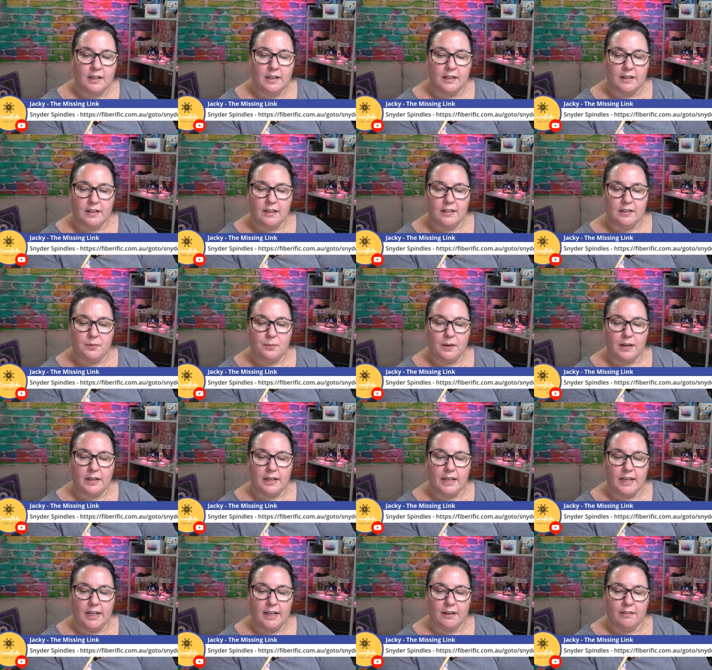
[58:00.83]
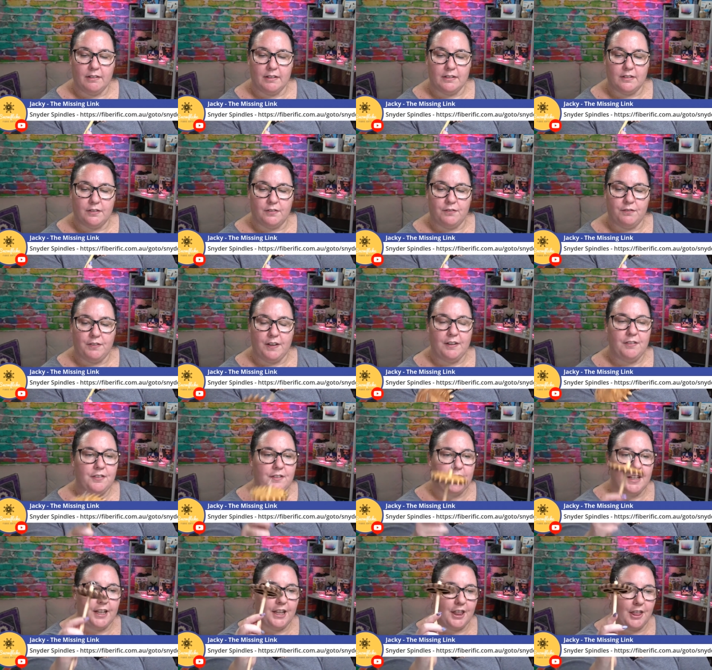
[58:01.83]
This one here is
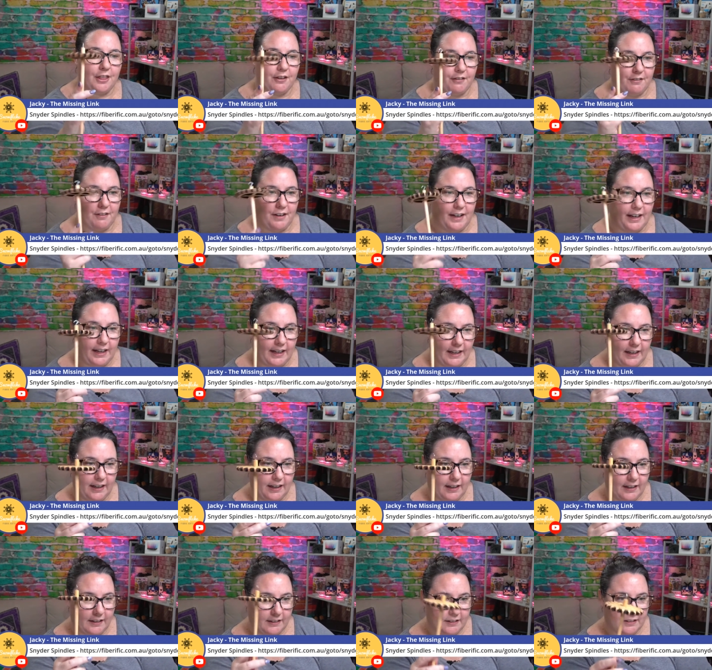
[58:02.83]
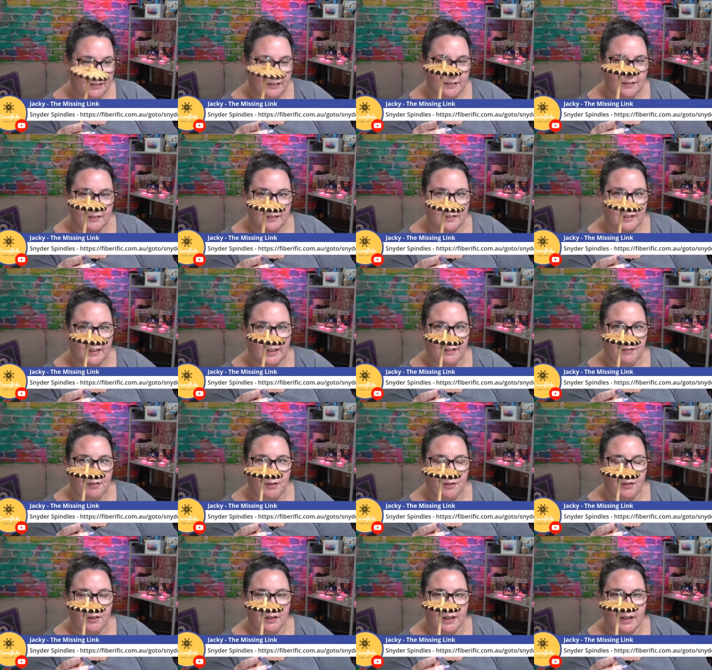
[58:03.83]
53 to give
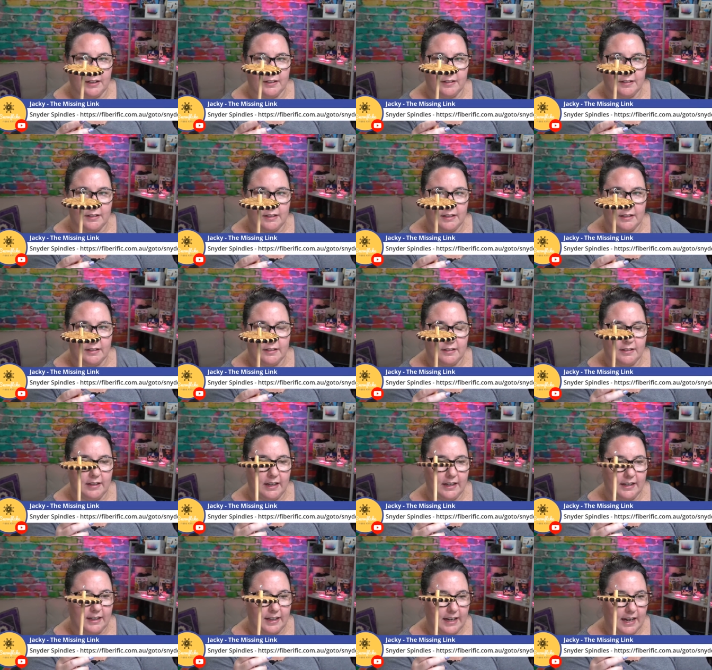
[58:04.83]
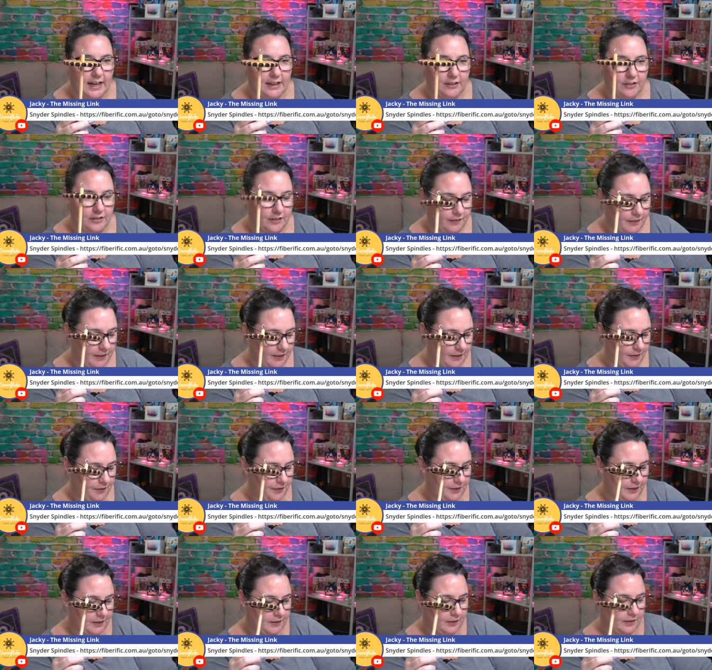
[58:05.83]
you an indication of the
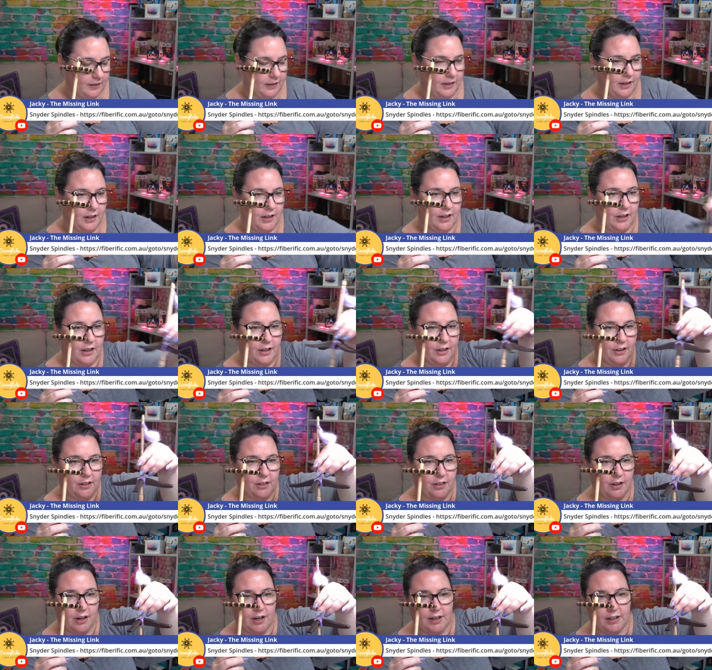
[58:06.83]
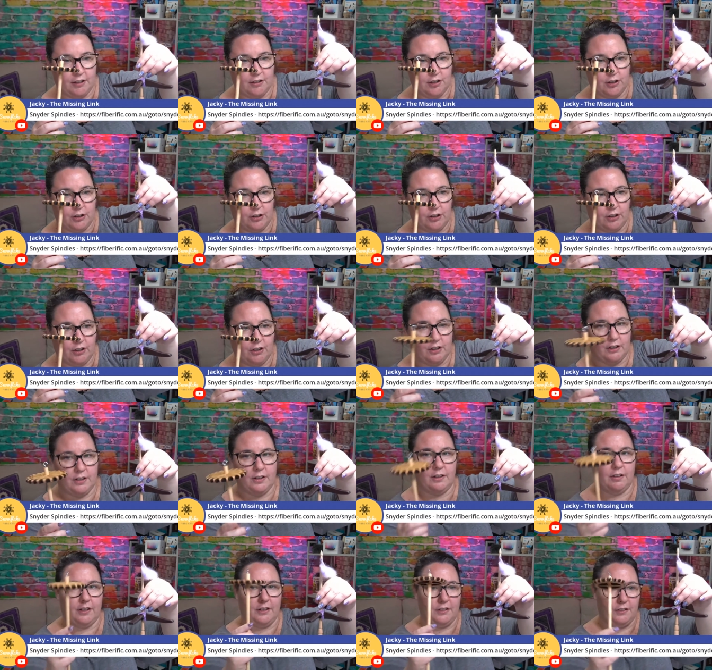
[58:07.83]
difference. 32,
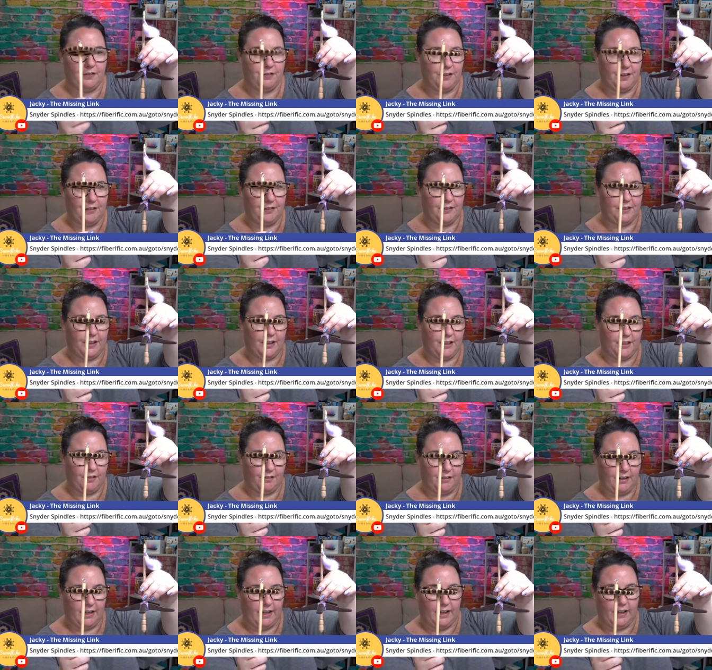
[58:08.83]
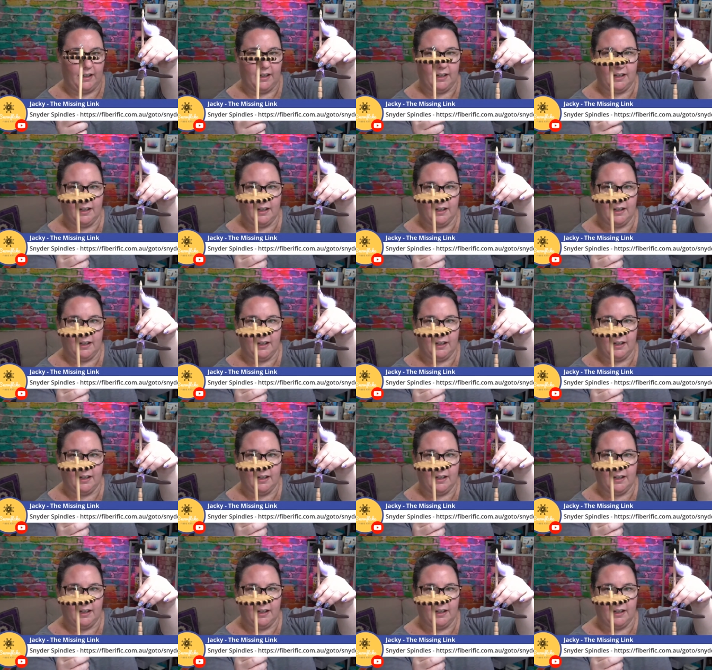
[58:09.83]
53.